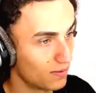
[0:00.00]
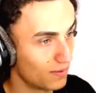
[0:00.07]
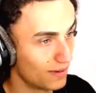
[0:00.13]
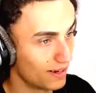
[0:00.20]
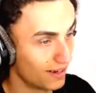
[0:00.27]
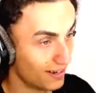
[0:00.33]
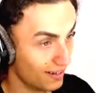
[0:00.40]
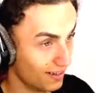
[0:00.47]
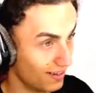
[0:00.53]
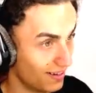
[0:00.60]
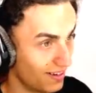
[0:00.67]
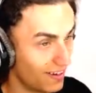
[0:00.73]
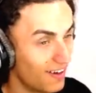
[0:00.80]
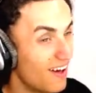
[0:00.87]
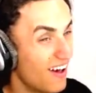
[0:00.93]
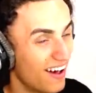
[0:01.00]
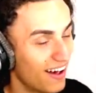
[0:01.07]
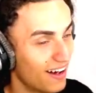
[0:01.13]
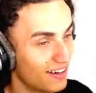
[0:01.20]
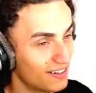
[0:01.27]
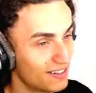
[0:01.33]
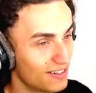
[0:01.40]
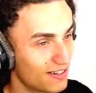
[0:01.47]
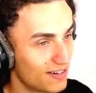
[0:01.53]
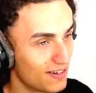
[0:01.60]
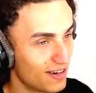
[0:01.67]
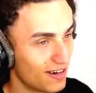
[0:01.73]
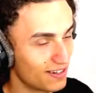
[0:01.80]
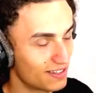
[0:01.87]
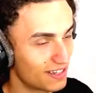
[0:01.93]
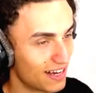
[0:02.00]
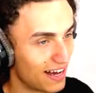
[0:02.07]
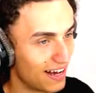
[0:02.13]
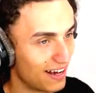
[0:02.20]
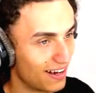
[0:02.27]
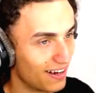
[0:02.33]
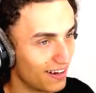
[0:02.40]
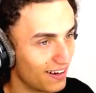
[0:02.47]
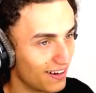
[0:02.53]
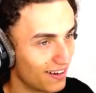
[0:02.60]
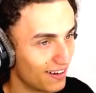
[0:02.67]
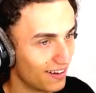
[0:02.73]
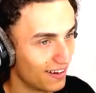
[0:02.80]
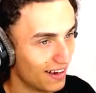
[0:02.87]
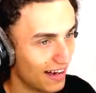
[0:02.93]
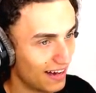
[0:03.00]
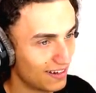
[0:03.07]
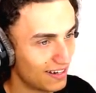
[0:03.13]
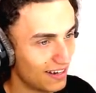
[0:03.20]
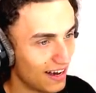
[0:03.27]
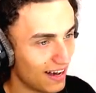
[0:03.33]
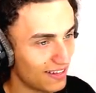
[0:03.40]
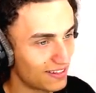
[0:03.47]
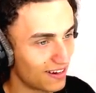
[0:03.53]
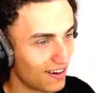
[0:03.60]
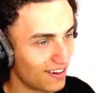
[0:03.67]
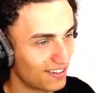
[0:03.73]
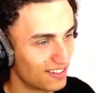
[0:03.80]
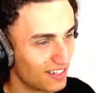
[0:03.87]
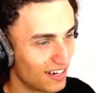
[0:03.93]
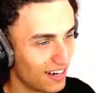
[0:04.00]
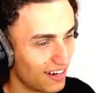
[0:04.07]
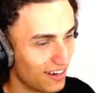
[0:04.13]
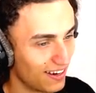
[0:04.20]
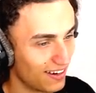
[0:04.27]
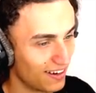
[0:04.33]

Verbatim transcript: Wait. What? I How thought did there you no dodge to dodge it. How did I dodge it?